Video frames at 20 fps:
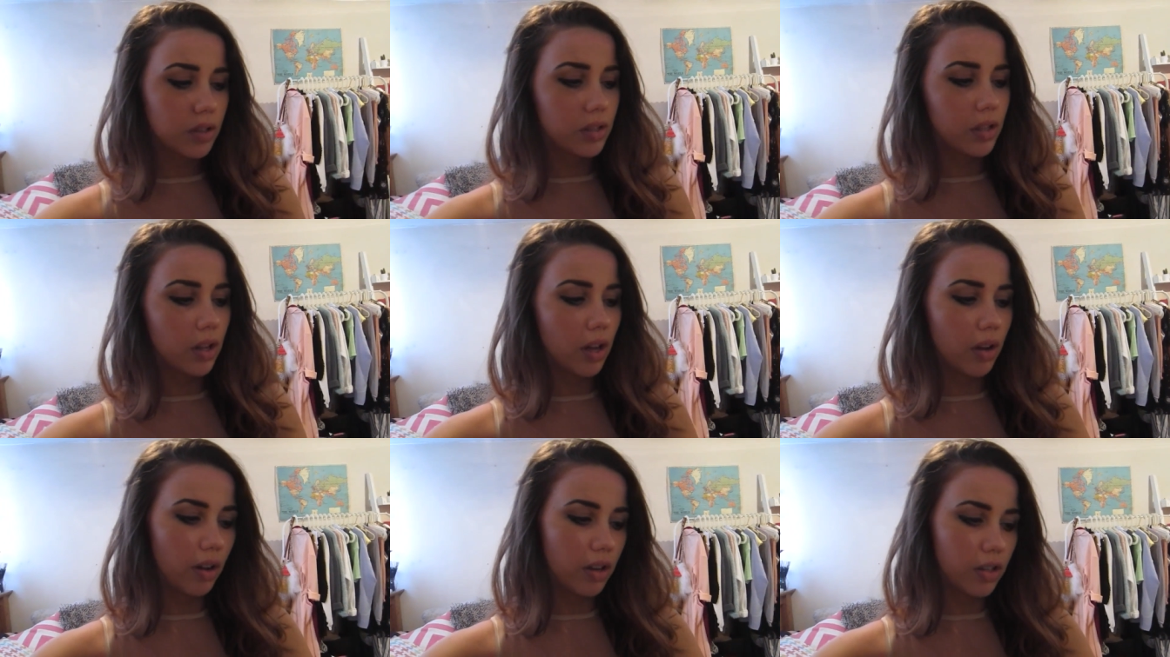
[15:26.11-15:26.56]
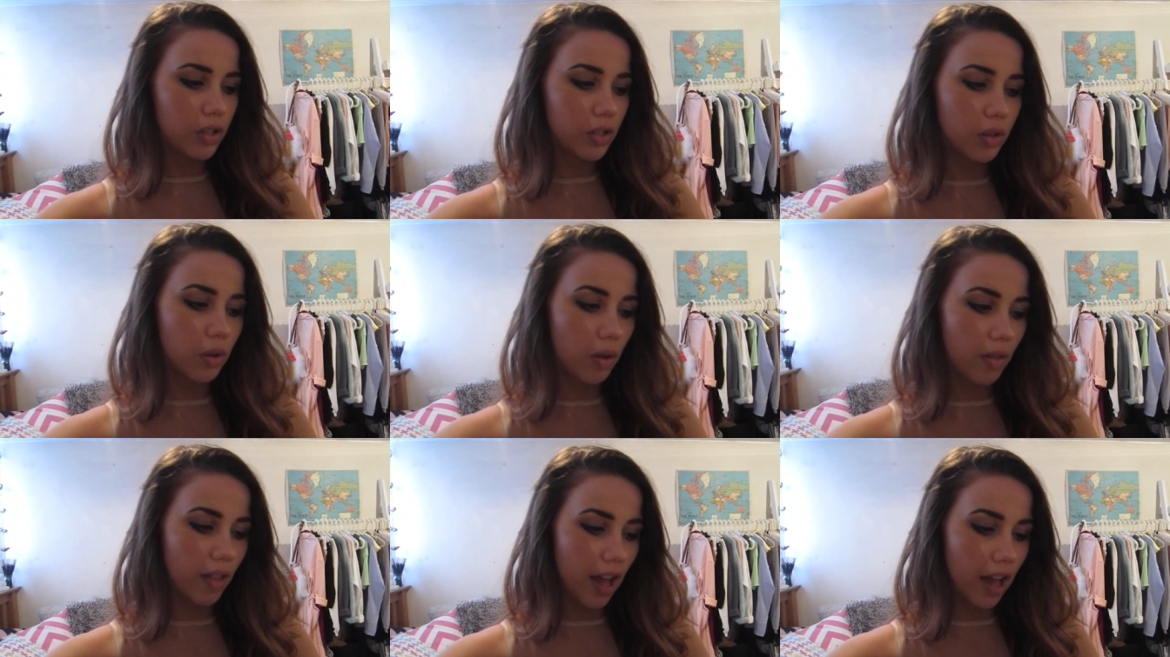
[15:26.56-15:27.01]
So I
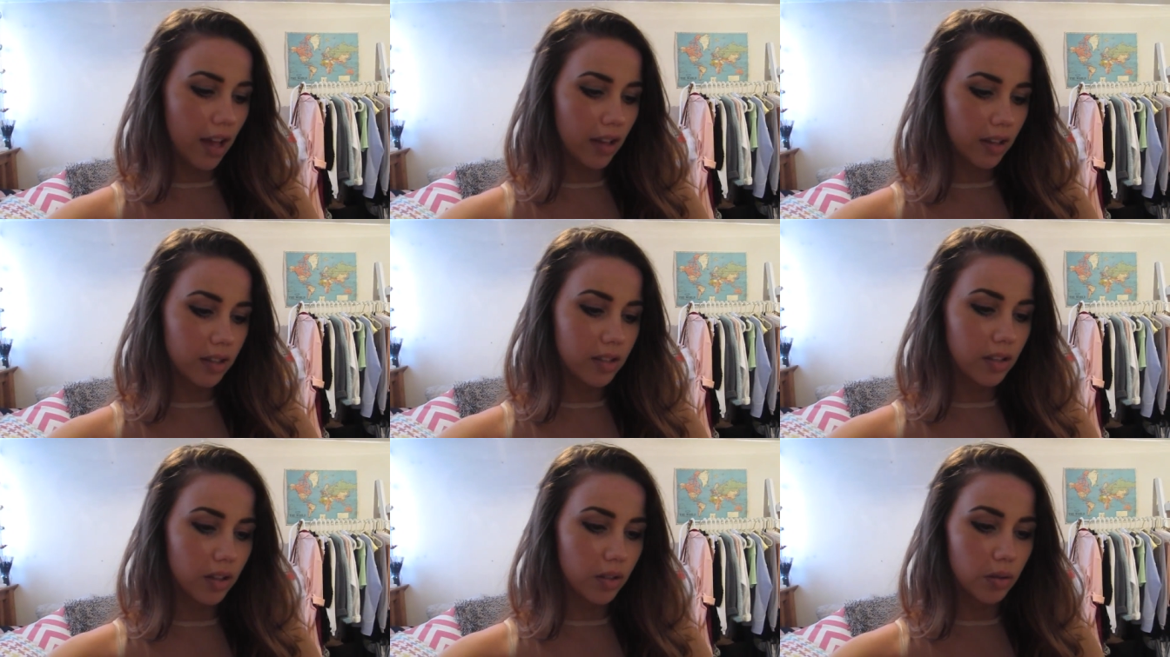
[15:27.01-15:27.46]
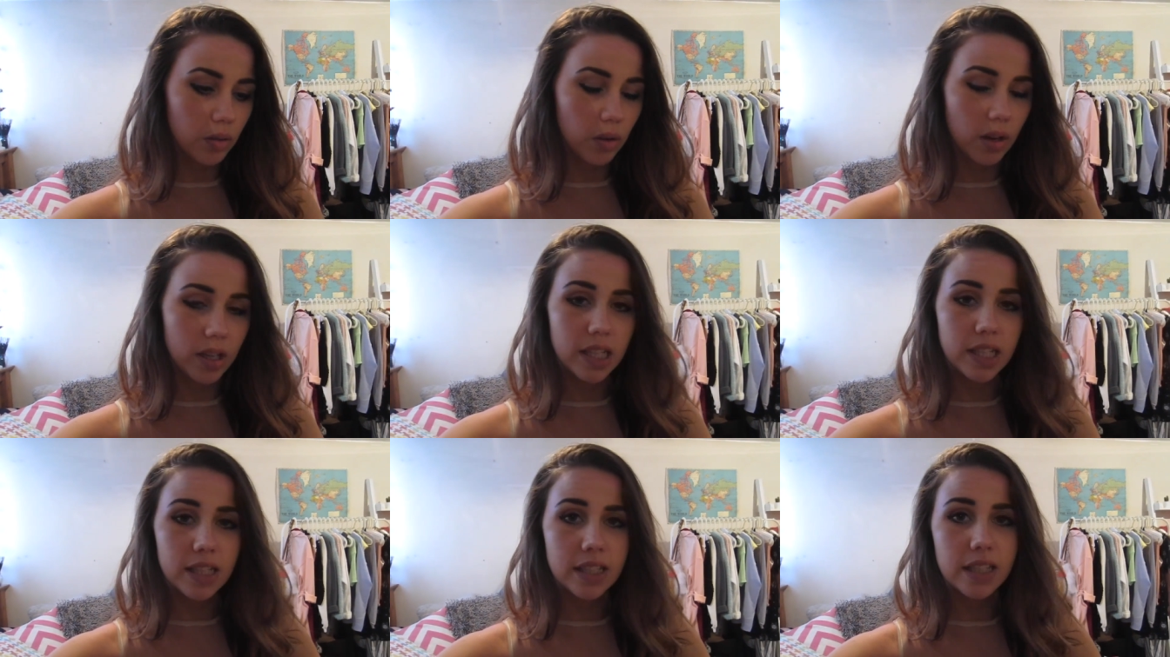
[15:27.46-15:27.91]
just got that because I thought
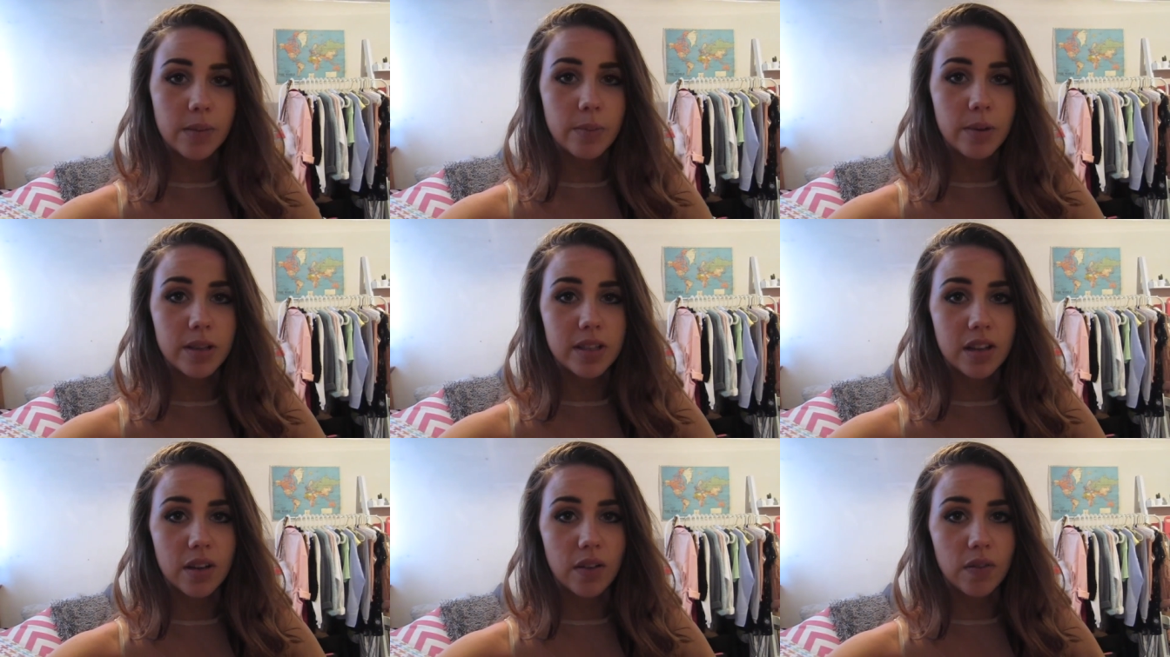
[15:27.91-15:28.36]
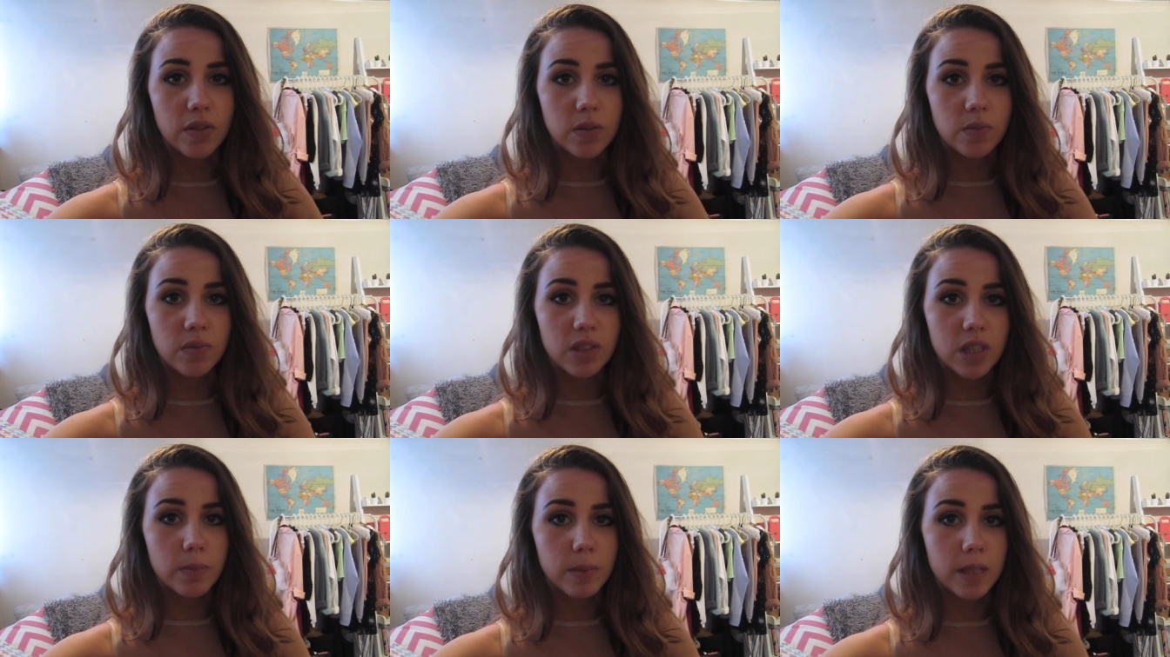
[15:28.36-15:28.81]
I need to get myself some
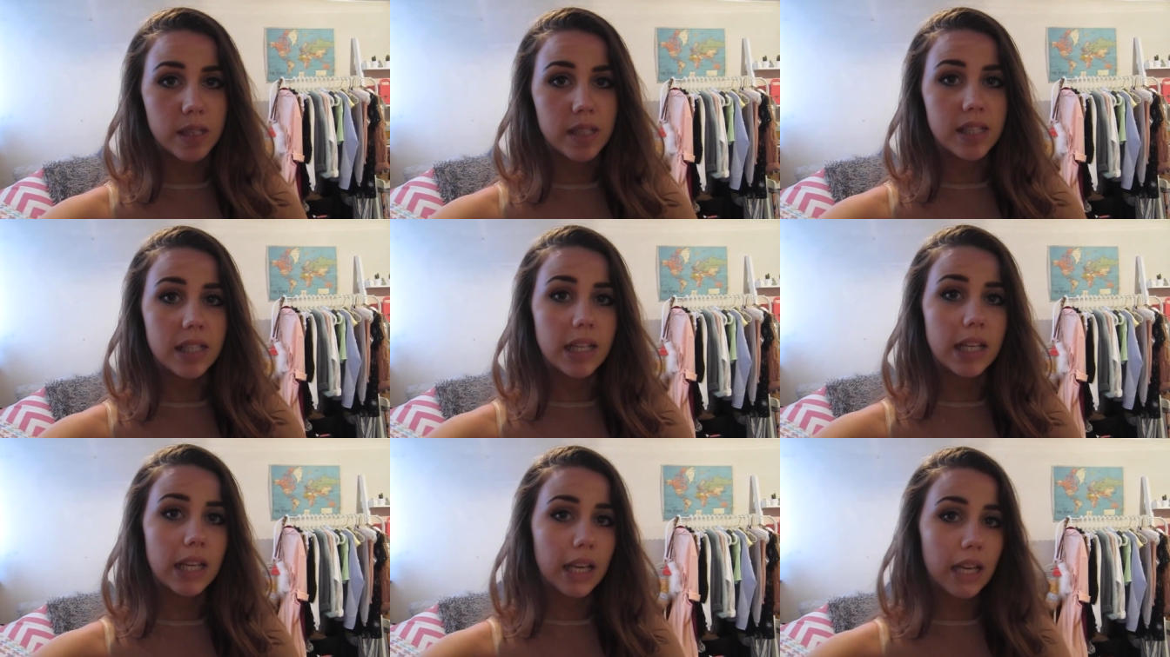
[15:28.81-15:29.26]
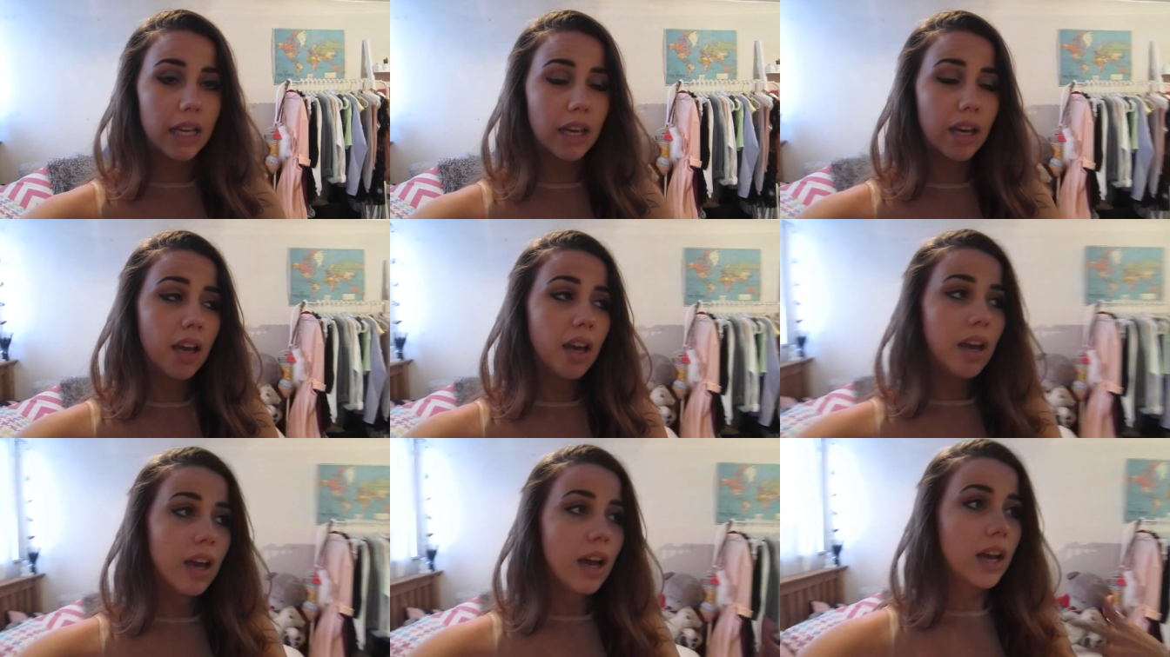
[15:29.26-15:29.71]
vitamin C
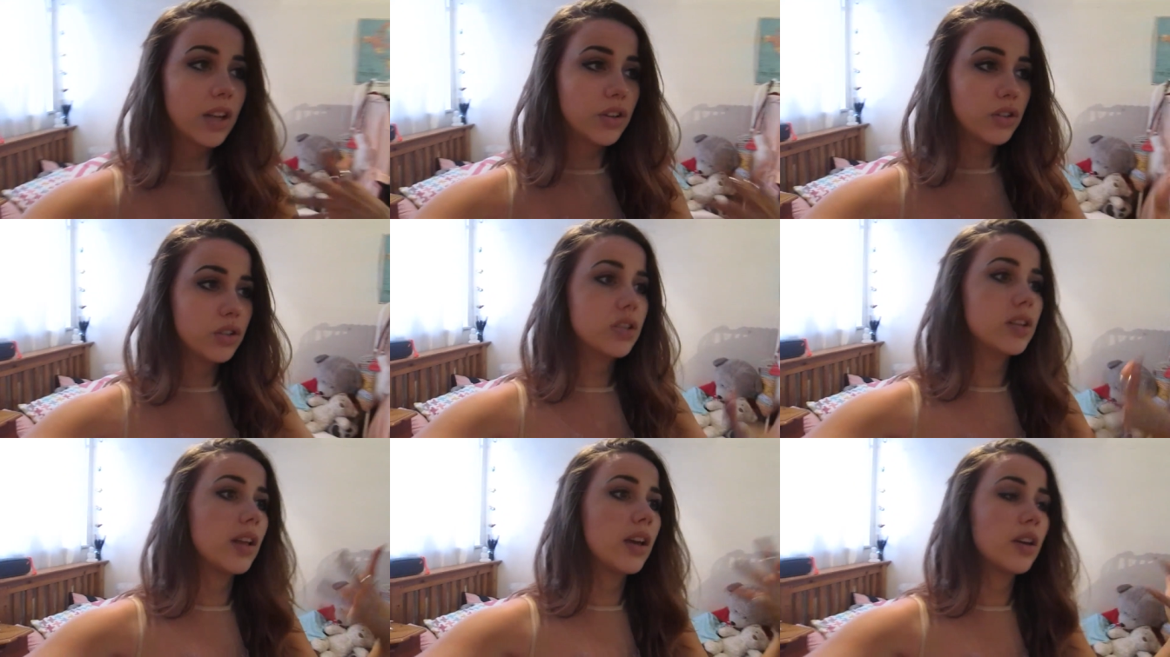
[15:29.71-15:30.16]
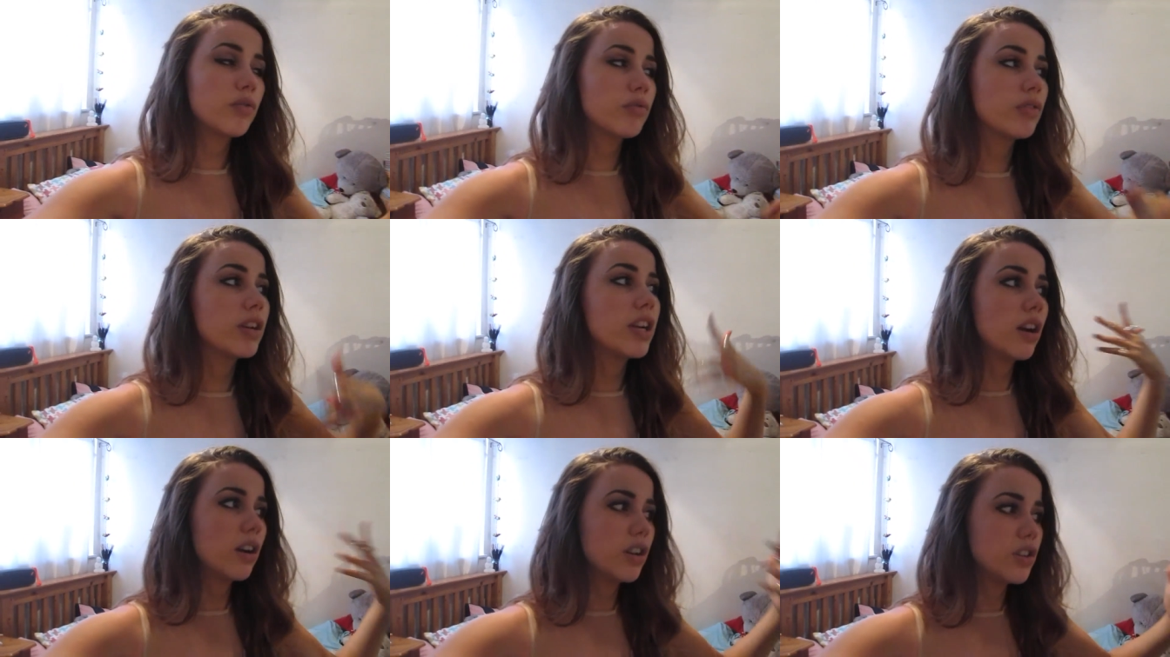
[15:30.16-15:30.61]
and just like
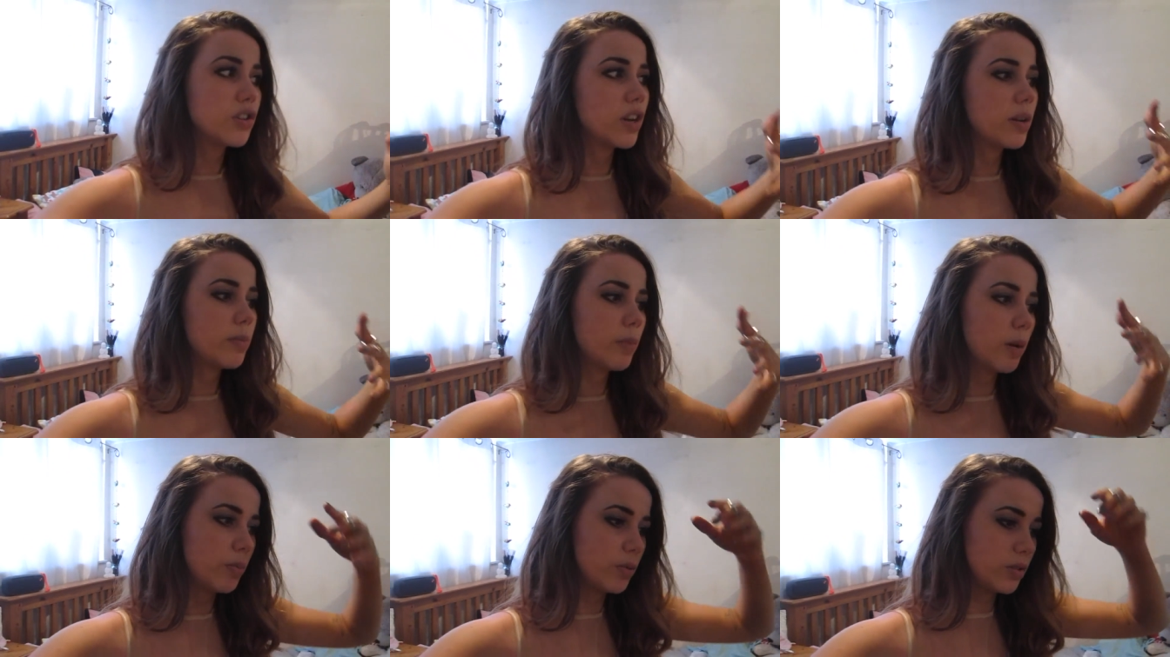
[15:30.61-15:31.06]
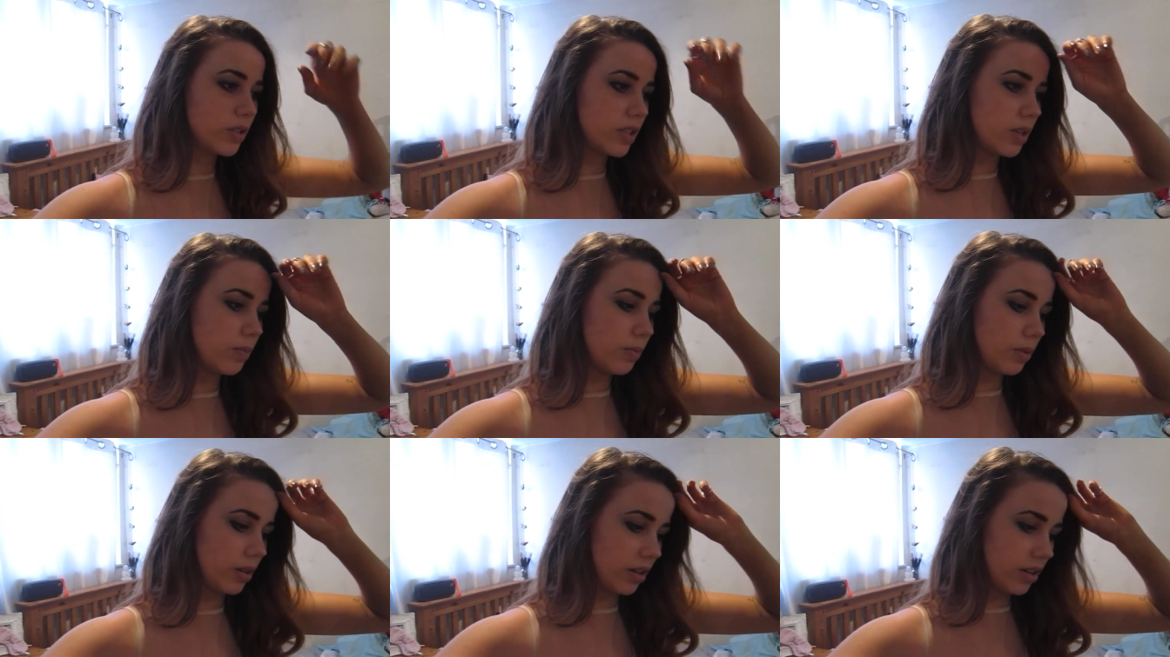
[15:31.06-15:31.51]
rehydrate my
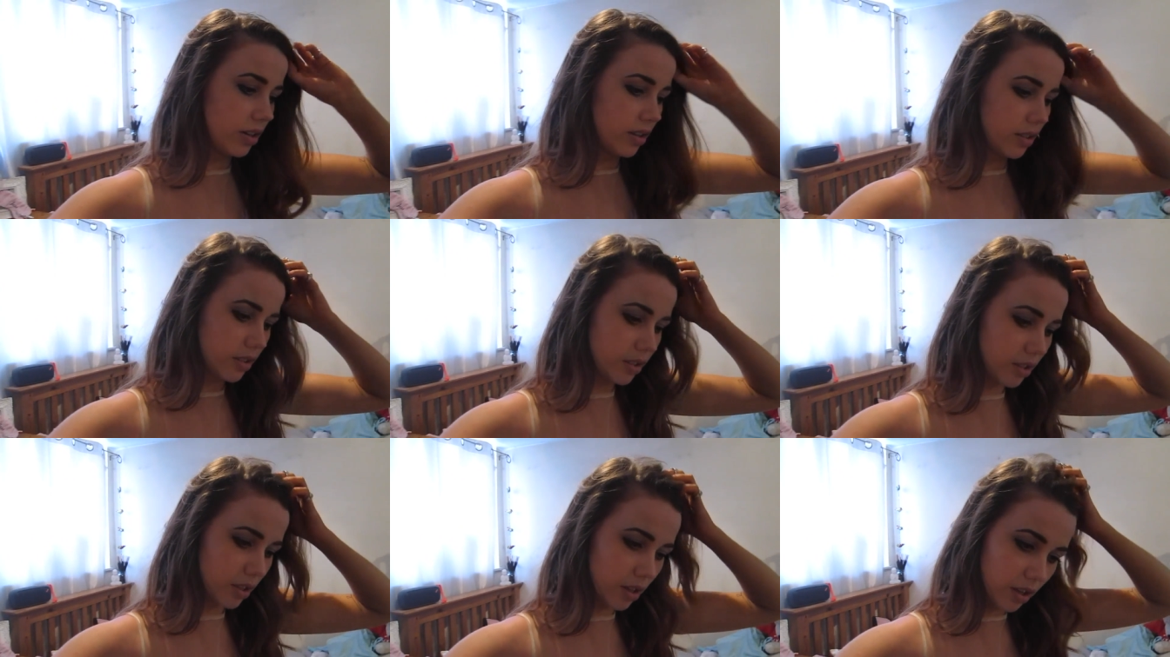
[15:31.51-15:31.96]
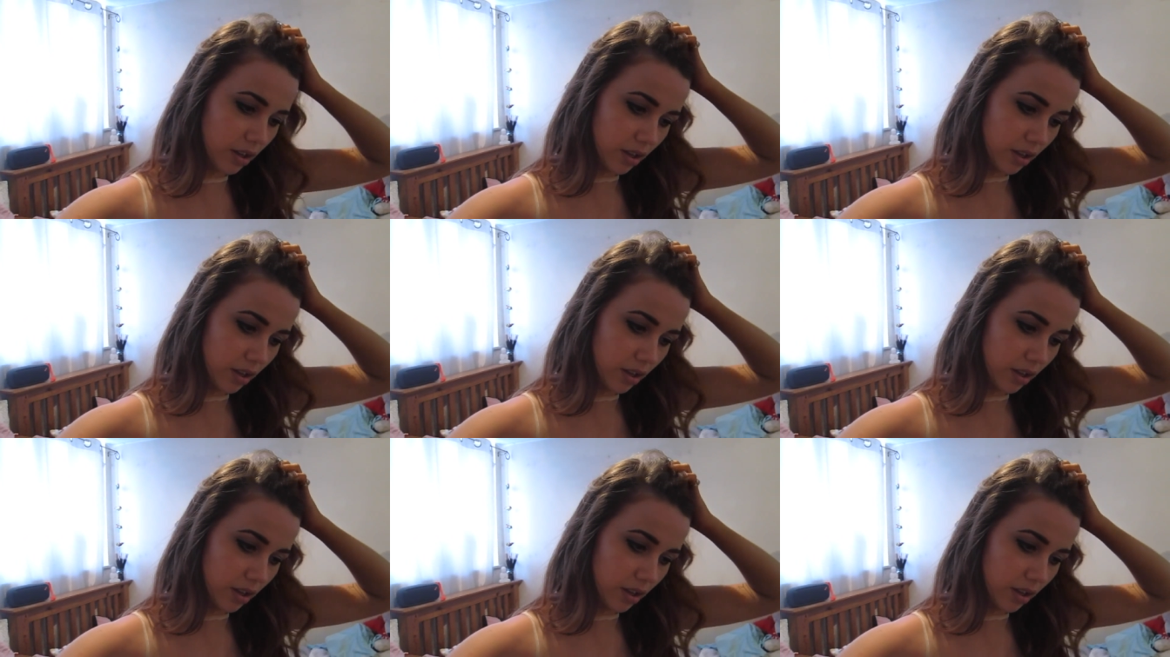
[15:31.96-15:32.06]
body because